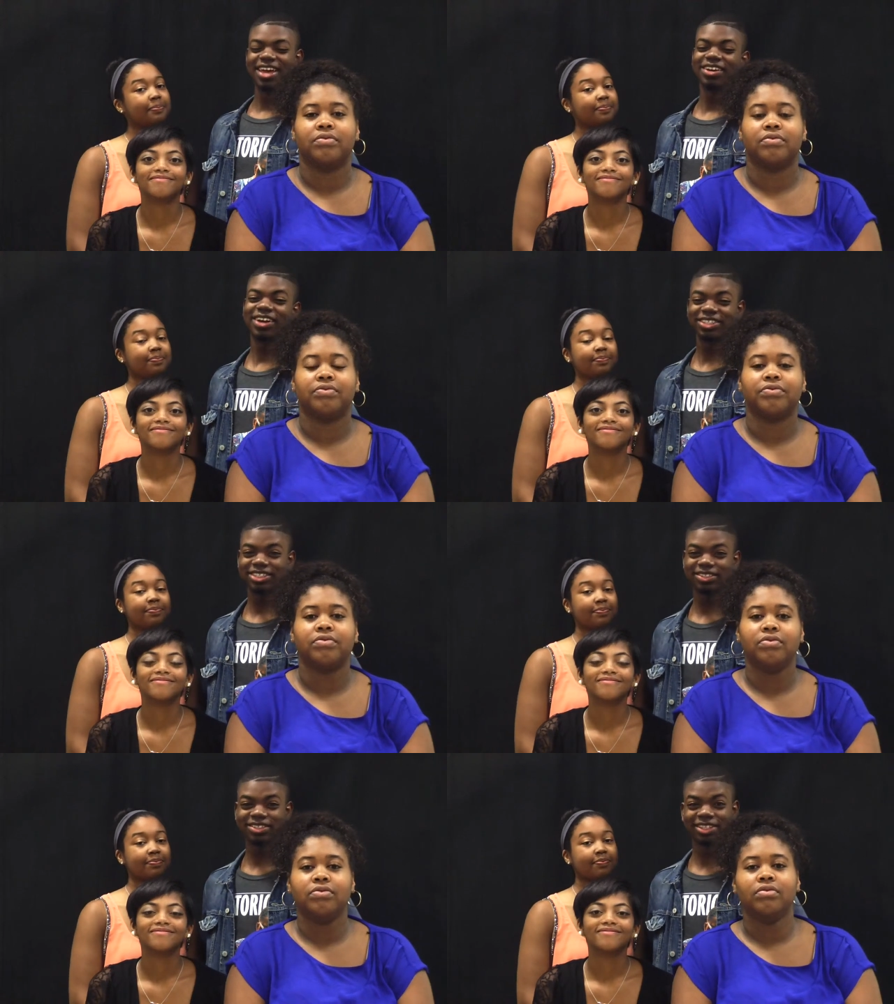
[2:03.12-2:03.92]
Speaker 1: And
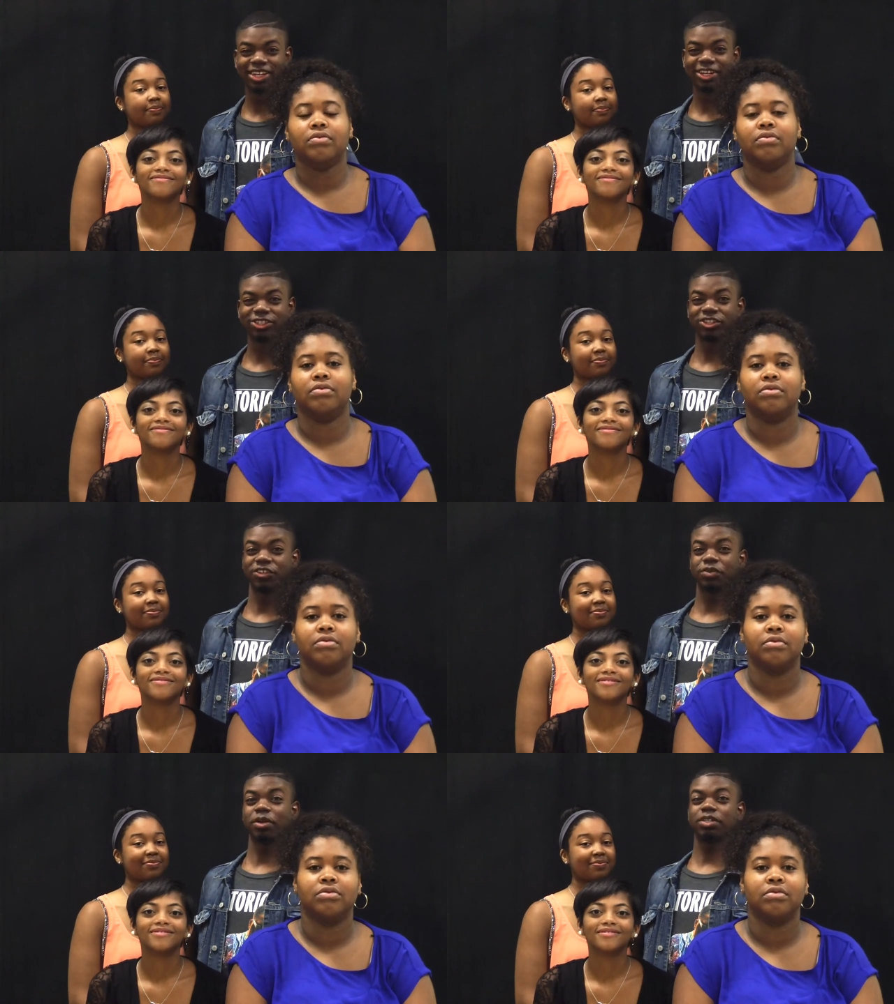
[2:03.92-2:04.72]
also send your
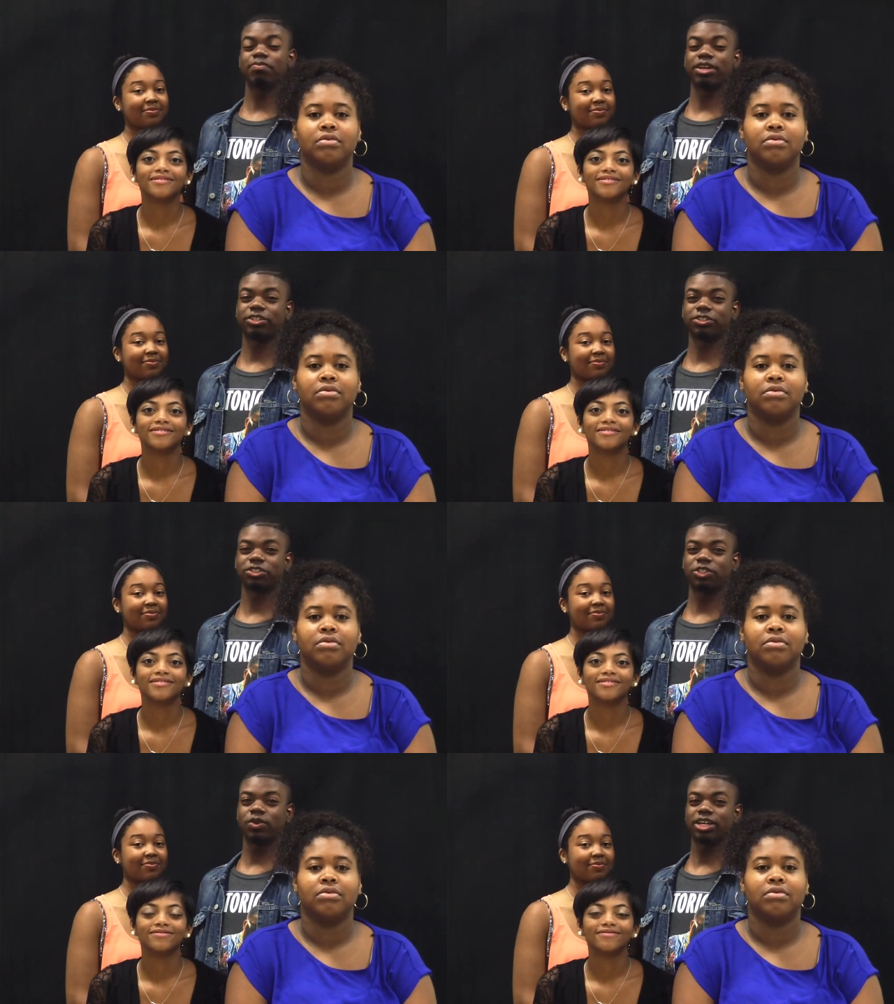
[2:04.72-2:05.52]
transformation pictures and
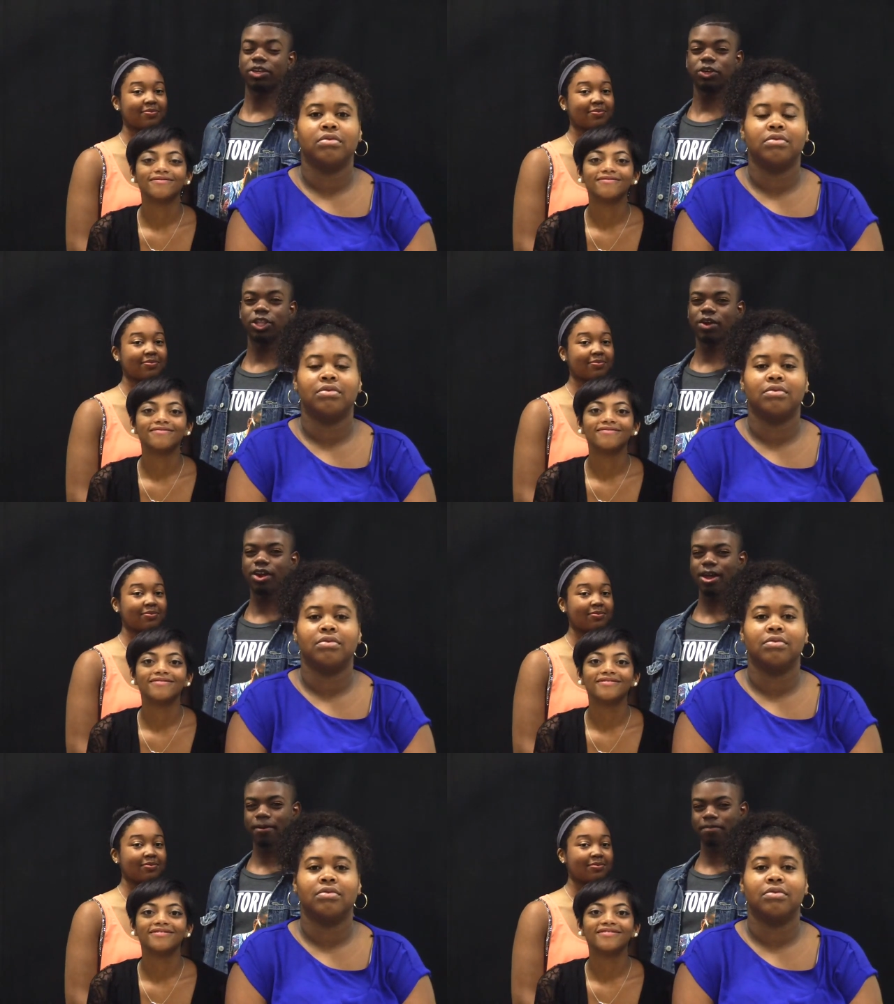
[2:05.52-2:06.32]
show us how you glowed
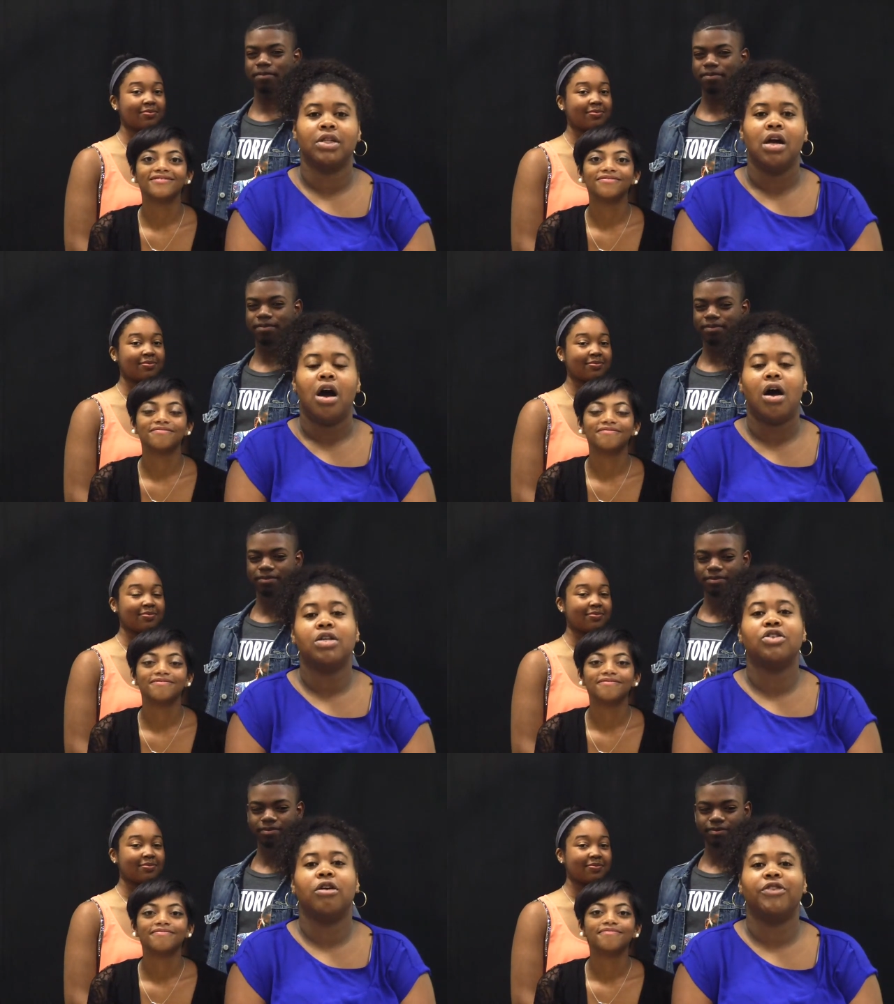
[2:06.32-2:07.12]
up.
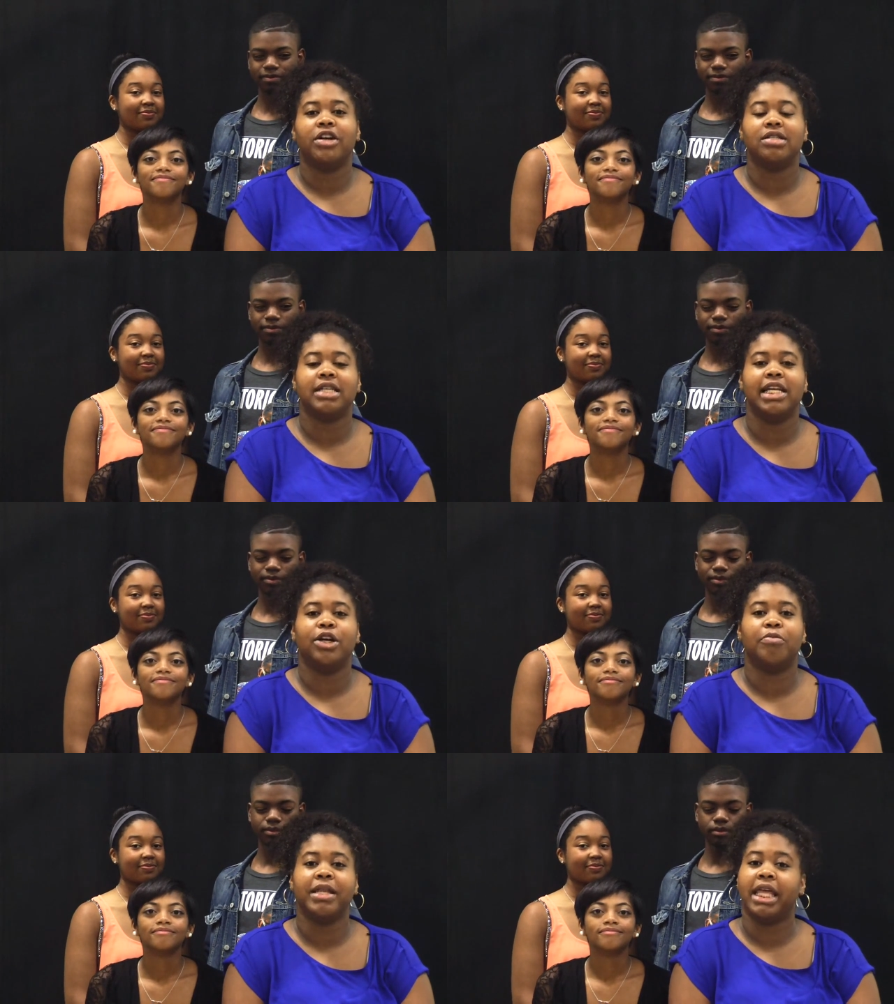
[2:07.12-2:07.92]
Speaker 2: Also, if you're a
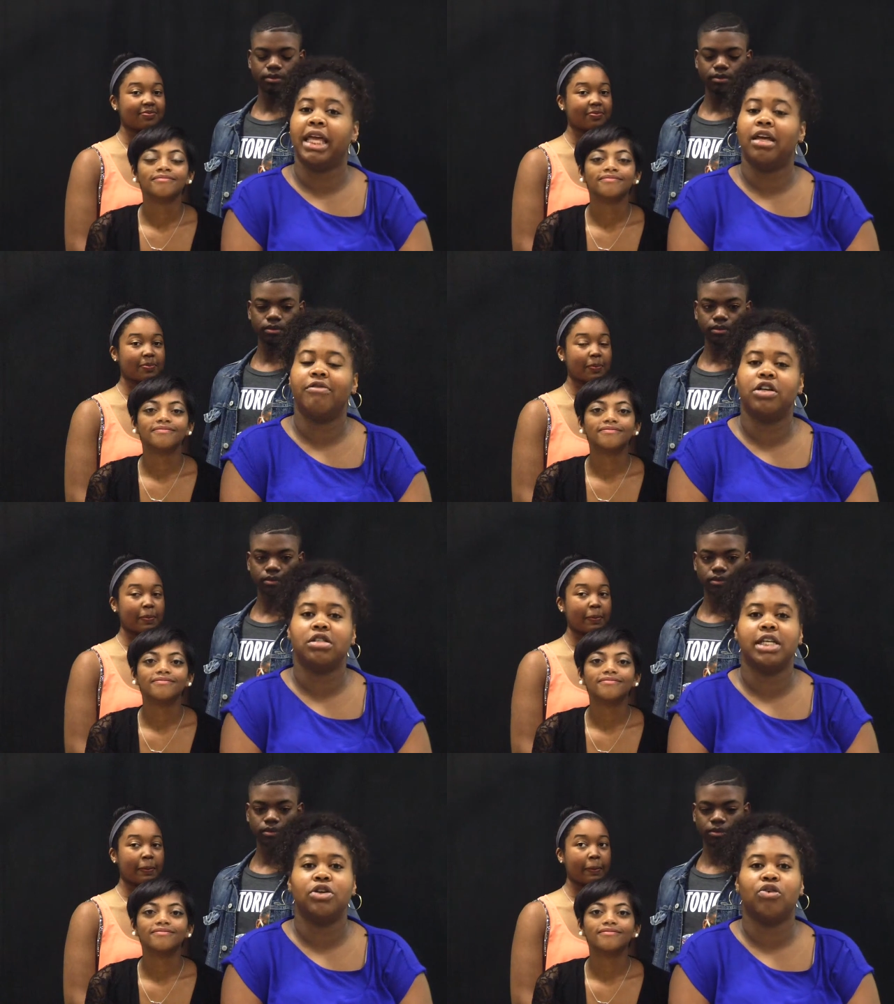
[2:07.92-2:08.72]
senior, be thinking of your
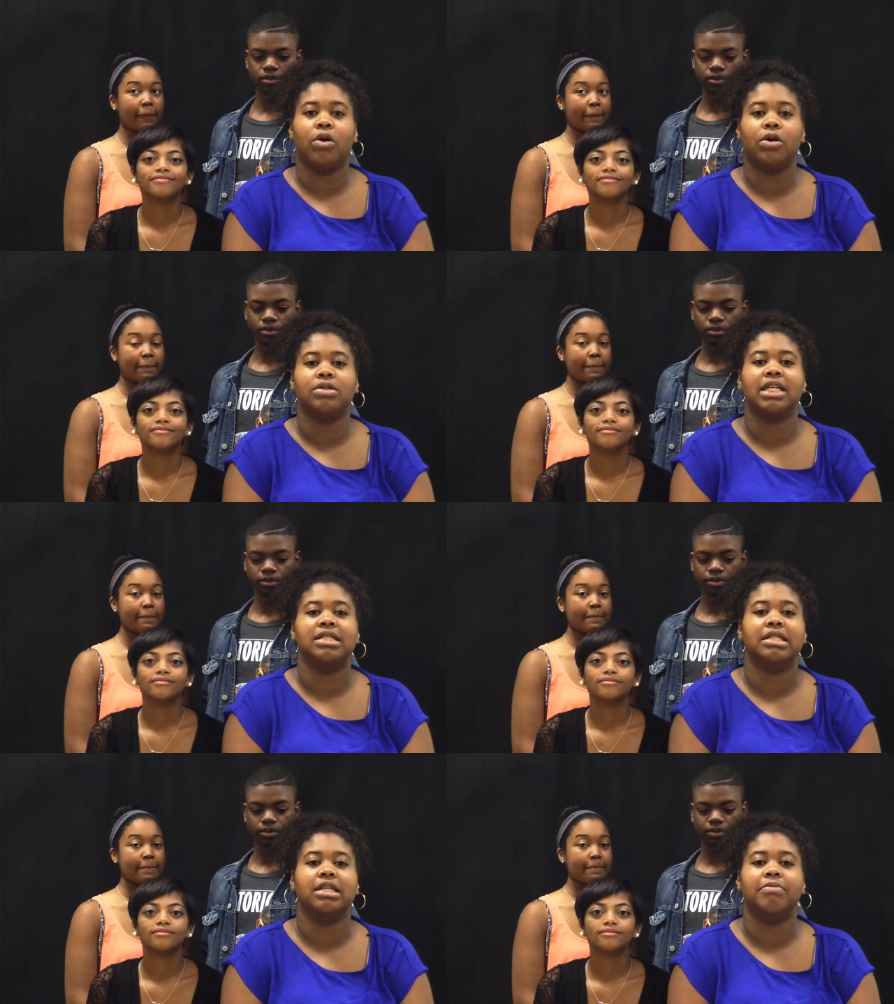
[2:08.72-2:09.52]
senior quotes and
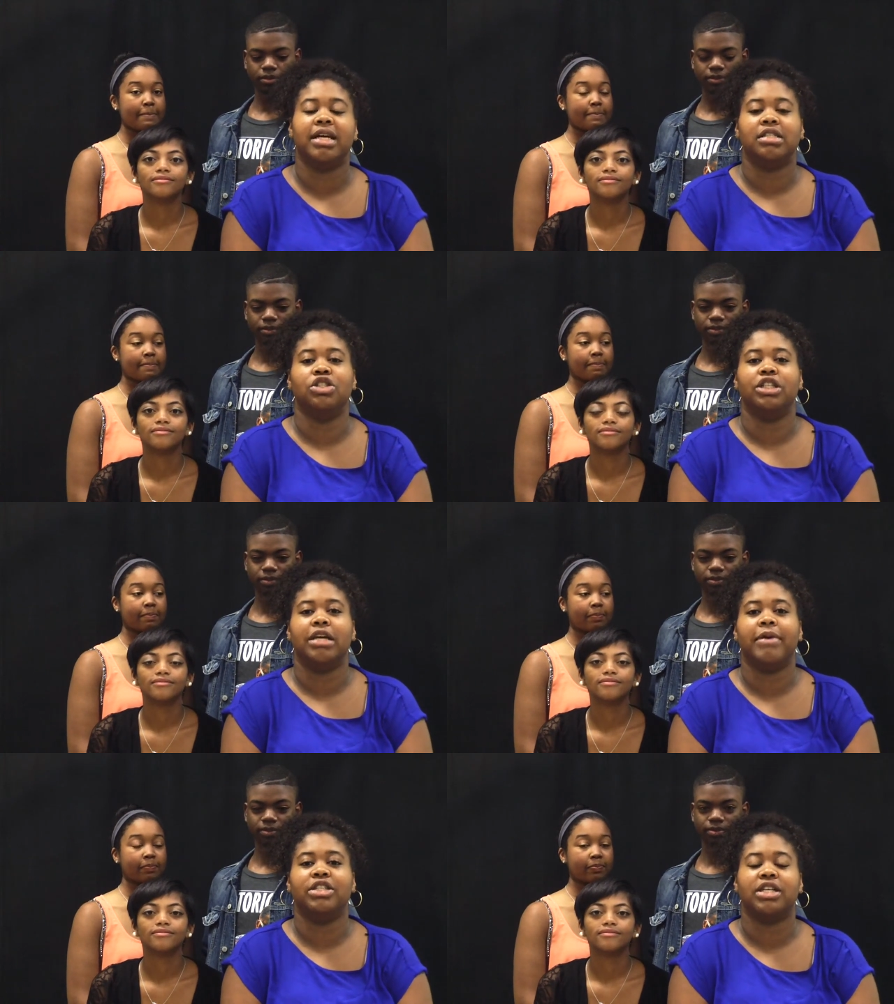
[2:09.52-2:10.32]
send them in to
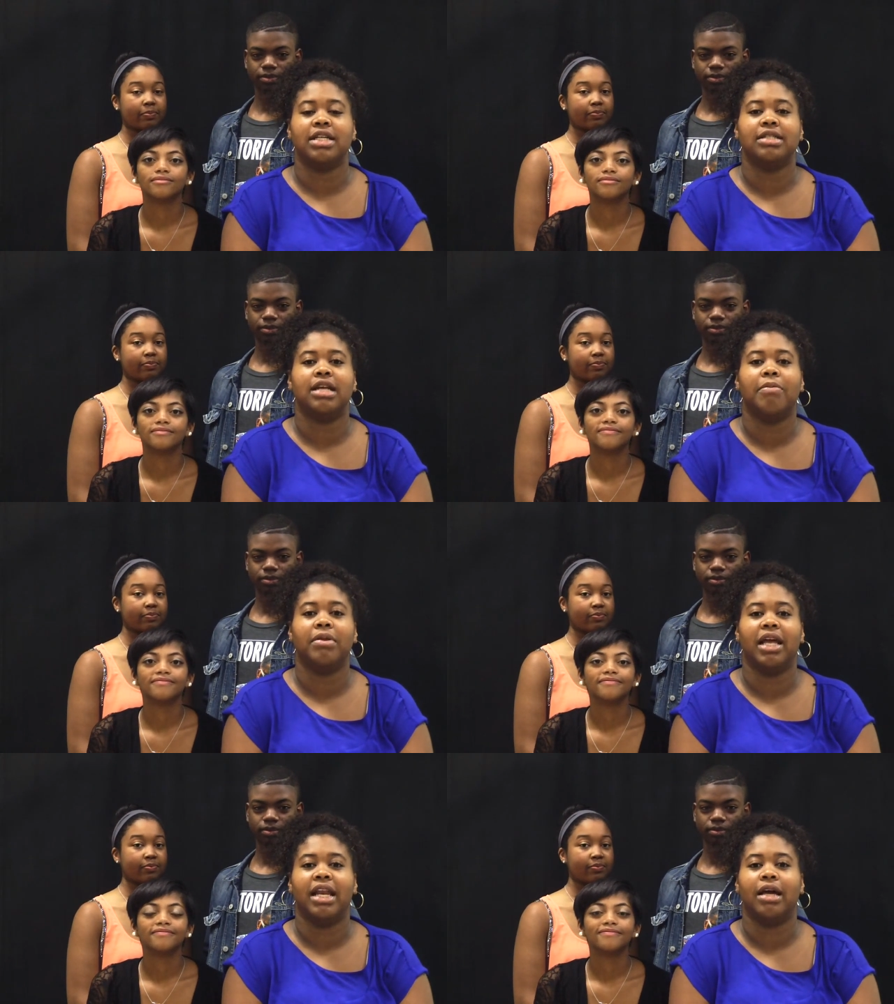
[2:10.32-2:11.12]

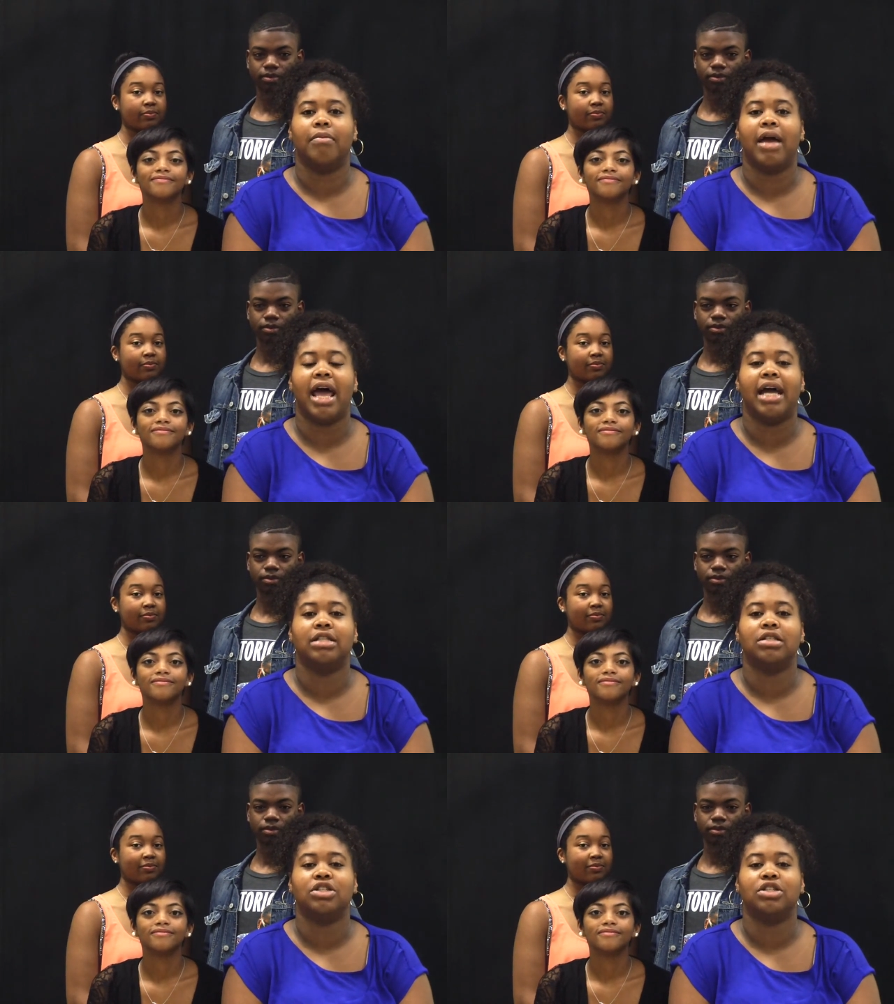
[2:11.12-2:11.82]
gmhs.palladium at